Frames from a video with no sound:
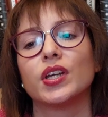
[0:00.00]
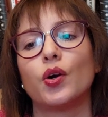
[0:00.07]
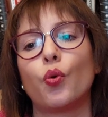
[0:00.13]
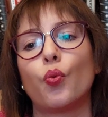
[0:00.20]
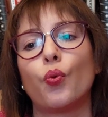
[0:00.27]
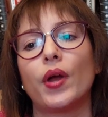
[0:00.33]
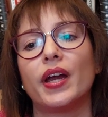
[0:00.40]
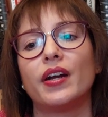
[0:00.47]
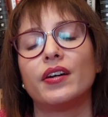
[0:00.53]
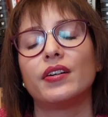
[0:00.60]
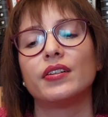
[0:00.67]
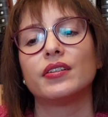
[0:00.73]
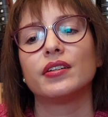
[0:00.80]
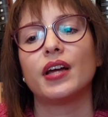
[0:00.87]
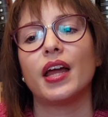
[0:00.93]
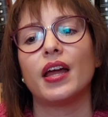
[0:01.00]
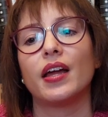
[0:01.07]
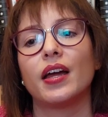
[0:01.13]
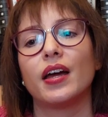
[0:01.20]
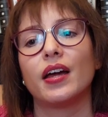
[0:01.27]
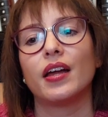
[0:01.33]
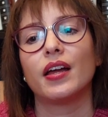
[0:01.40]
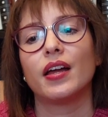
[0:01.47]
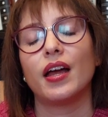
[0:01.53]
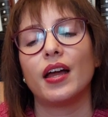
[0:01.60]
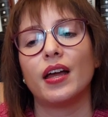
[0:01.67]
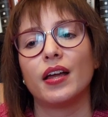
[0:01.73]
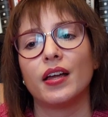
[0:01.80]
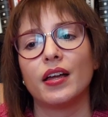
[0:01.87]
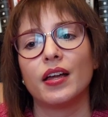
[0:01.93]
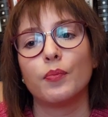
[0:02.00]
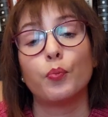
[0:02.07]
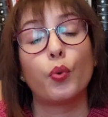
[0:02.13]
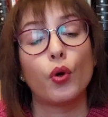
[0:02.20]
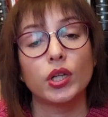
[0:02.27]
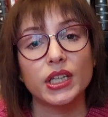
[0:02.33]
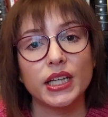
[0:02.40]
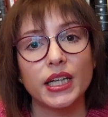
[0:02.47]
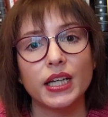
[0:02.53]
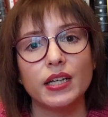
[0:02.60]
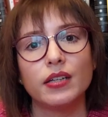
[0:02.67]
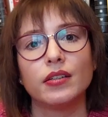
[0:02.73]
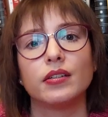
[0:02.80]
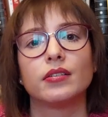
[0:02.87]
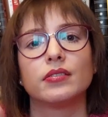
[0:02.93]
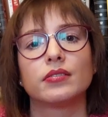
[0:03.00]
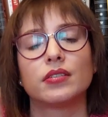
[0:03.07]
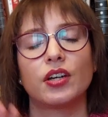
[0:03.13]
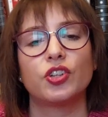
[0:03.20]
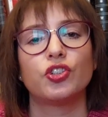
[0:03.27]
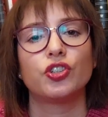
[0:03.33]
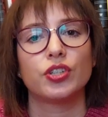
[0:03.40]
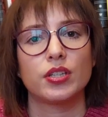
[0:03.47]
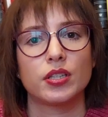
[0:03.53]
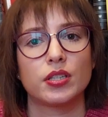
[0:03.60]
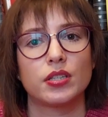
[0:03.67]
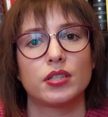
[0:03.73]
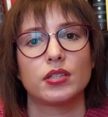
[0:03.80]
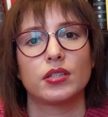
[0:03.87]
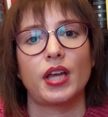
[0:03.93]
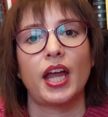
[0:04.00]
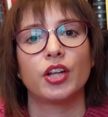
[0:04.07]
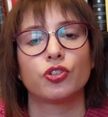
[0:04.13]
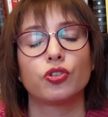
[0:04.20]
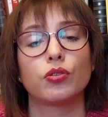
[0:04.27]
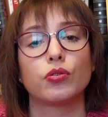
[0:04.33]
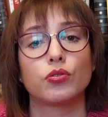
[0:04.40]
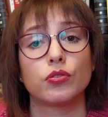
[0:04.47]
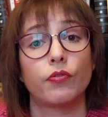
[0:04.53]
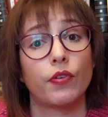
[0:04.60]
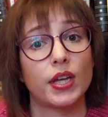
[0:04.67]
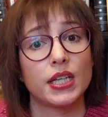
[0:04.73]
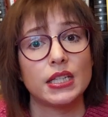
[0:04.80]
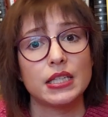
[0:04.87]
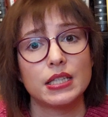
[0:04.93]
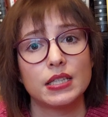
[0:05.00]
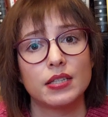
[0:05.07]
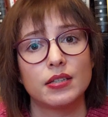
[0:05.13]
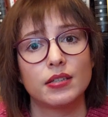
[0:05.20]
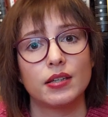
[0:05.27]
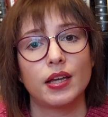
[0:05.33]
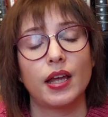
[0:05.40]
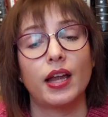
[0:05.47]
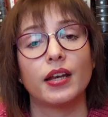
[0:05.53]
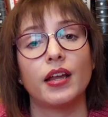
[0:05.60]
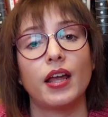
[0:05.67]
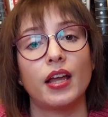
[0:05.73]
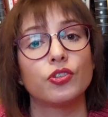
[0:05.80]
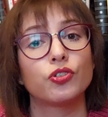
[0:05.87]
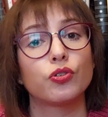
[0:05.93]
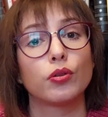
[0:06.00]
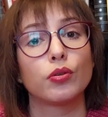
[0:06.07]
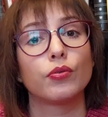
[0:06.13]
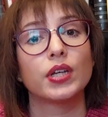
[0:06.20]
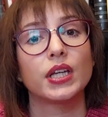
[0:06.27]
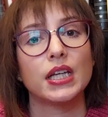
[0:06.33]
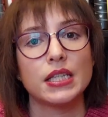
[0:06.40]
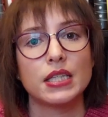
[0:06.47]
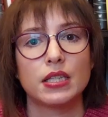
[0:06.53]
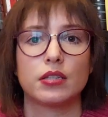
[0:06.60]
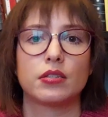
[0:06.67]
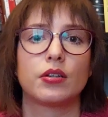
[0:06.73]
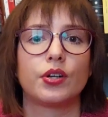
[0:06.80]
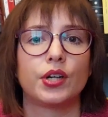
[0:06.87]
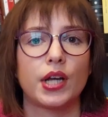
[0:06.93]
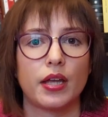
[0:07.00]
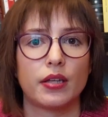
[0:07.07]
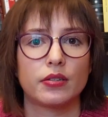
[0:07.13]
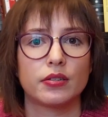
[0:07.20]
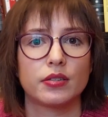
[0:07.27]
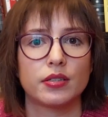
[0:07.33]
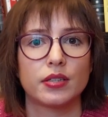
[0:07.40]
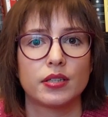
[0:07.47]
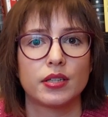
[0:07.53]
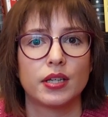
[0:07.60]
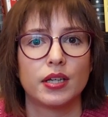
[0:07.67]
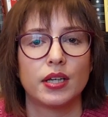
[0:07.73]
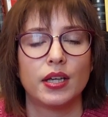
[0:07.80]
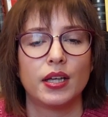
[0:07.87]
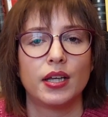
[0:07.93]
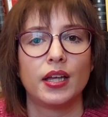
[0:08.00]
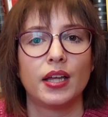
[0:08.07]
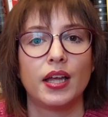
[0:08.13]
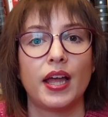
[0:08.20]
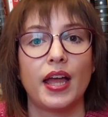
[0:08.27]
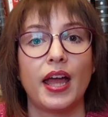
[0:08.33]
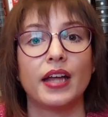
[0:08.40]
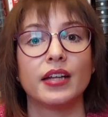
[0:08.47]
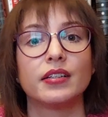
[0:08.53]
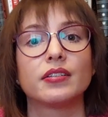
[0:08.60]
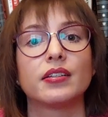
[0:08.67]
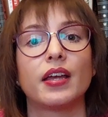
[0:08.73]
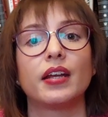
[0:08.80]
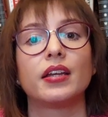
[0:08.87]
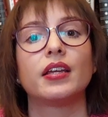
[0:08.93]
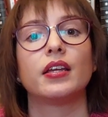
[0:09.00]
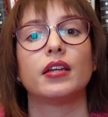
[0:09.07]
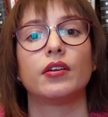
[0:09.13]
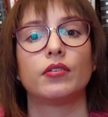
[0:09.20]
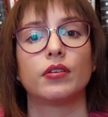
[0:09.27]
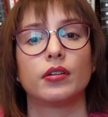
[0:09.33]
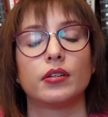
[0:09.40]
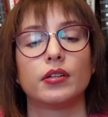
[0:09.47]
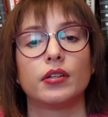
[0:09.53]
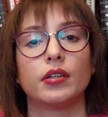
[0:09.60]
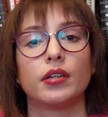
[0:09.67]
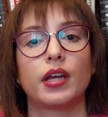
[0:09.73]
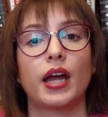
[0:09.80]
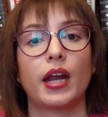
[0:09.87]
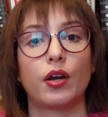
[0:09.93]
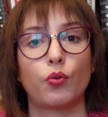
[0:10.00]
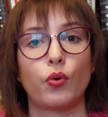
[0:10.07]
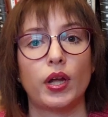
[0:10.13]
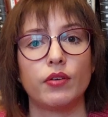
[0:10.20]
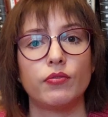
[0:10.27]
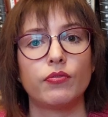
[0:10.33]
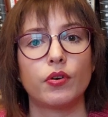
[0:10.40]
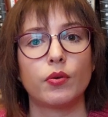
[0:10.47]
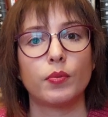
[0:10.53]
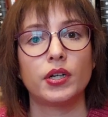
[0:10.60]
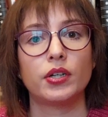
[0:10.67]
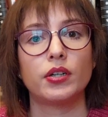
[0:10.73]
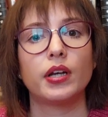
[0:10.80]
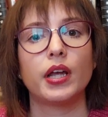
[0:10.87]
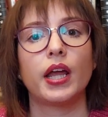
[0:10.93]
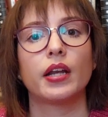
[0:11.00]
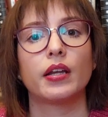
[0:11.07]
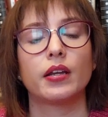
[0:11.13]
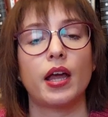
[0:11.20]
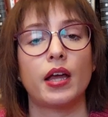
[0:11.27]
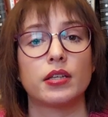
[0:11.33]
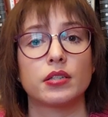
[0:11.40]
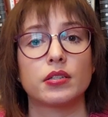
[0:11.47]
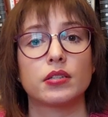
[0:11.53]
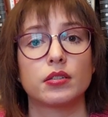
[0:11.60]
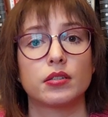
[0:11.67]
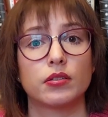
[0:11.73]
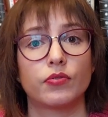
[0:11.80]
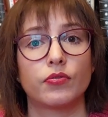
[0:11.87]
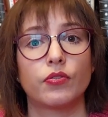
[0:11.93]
where Pauline touches Angelo's face and Angelo kisses her hand. And then he gets away from her and asks